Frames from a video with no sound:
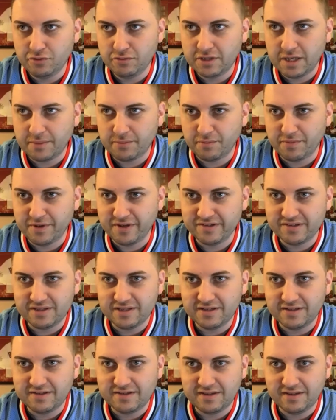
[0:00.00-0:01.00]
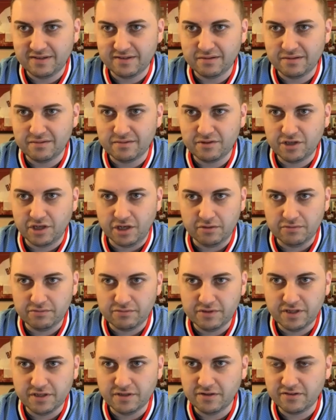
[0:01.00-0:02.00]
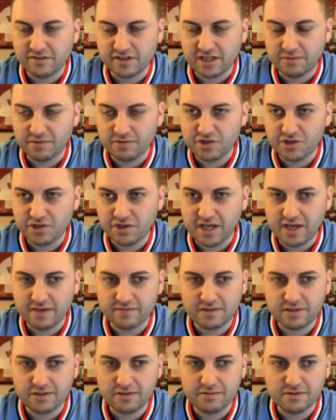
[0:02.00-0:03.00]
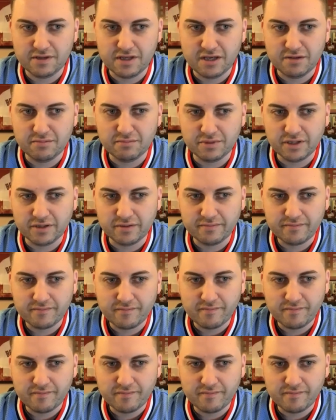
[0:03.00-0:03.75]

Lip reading: couple months into the season, then decide what you have to do then. But